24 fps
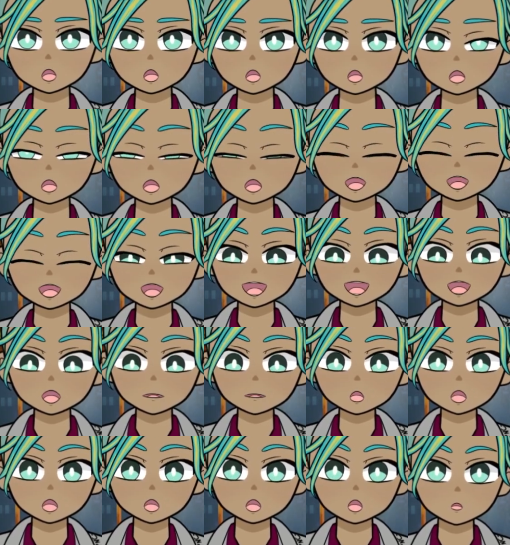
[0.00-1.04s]
This stat
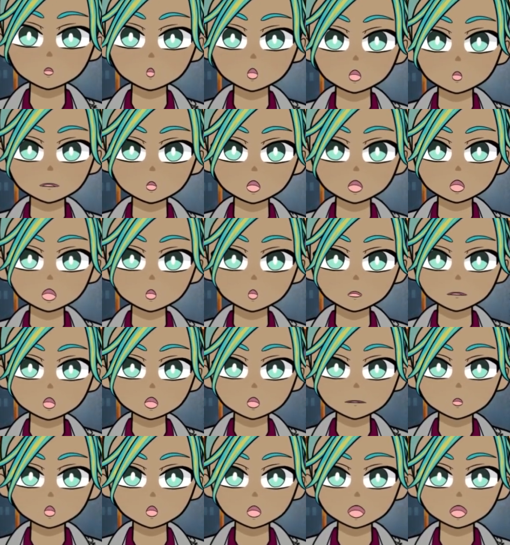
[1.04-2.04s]
block would be serviceable,